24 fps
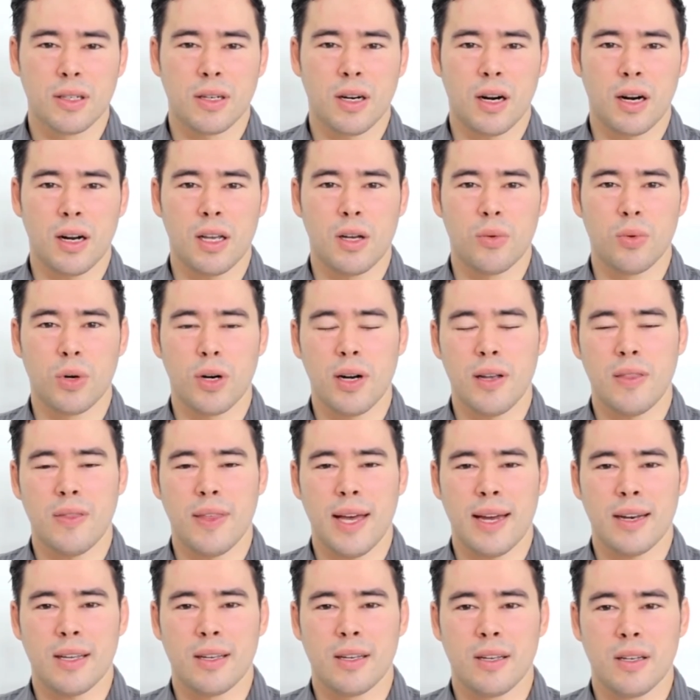Are you worried
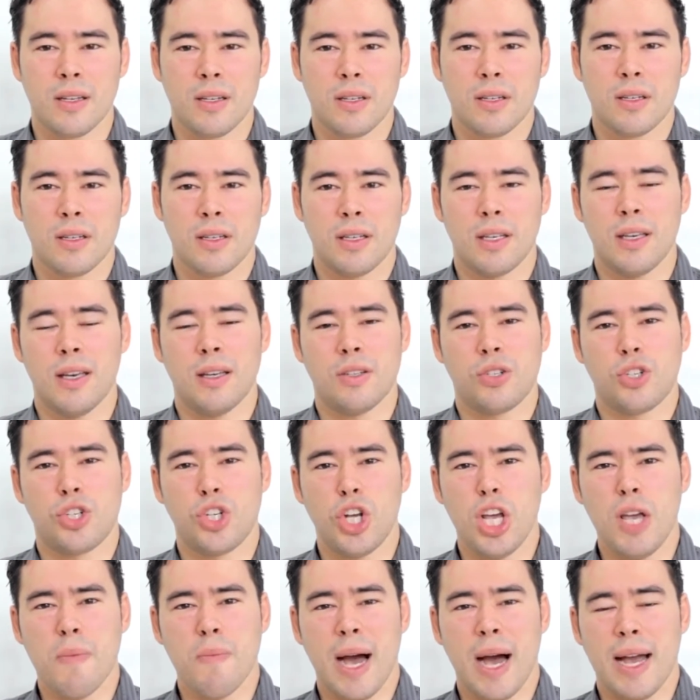that
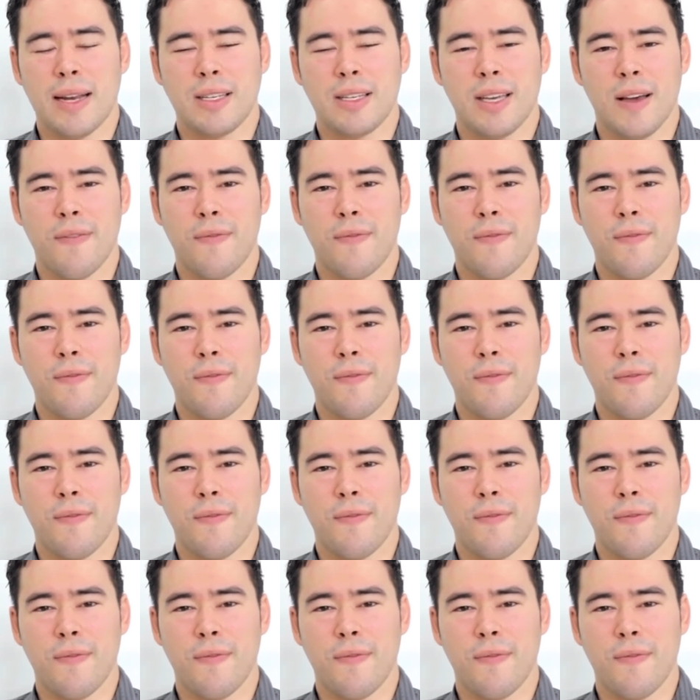she might give.